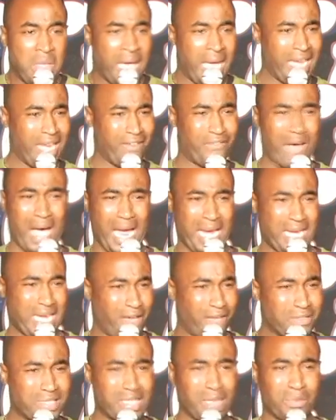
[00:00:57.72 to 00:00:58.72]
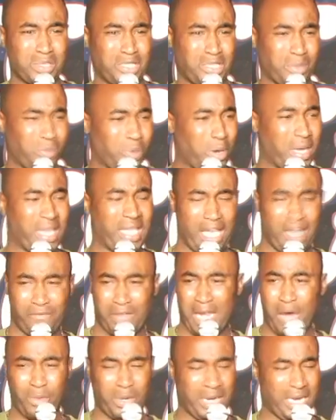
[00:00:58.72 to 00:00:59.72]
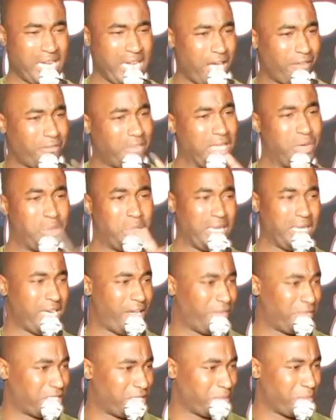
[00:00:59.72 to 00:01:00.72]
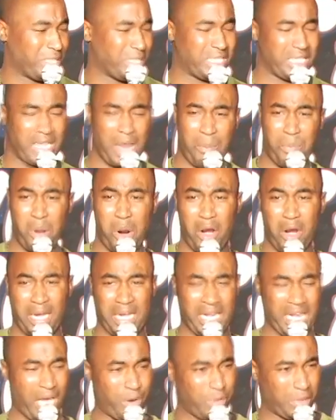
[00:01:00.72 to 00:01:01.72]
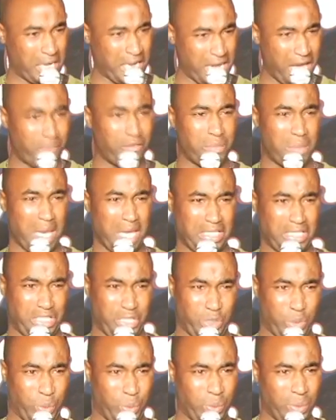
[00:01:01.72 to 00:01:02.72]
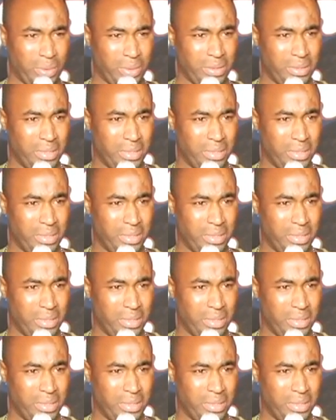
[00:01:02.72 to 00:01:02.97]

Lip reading: And if I had never slept with your boy Kevin, he would have never took me to that party and I would have never met you.